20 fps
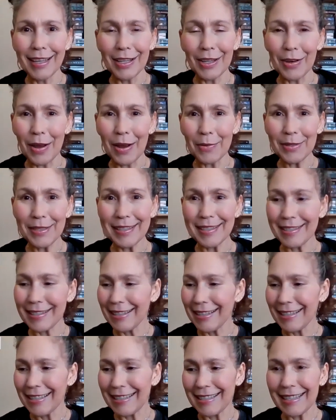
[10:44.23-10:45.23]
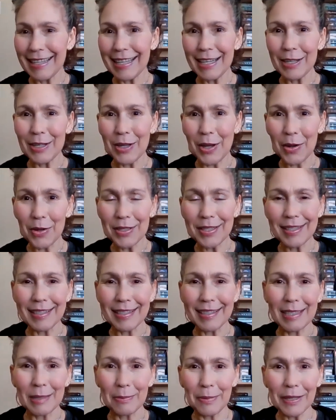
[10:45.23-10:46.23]
You know, I was seeing ghosts
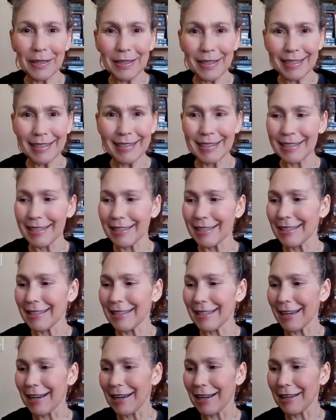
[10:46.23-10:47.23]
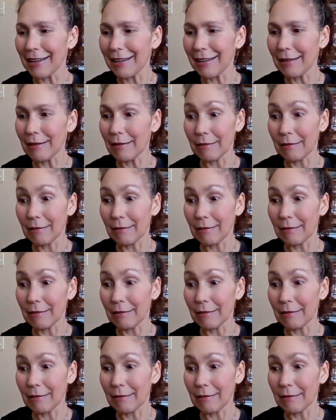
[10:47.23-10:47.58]
and spirits and uh,